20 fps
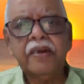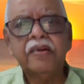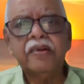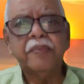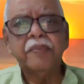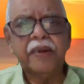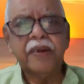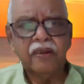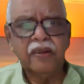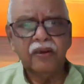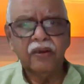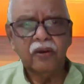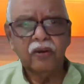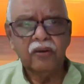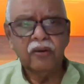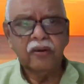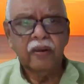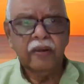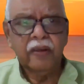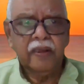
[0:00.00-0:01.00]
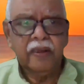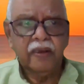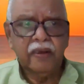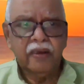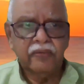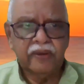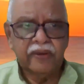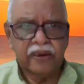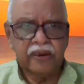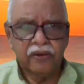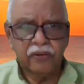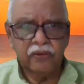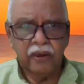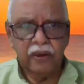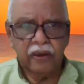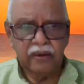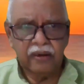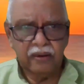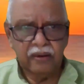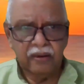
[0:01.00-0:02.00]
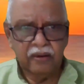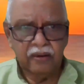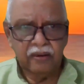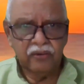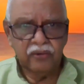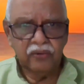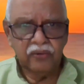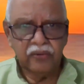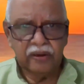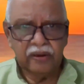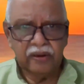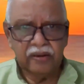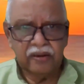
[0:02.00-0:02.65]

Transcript: depending on whether you are using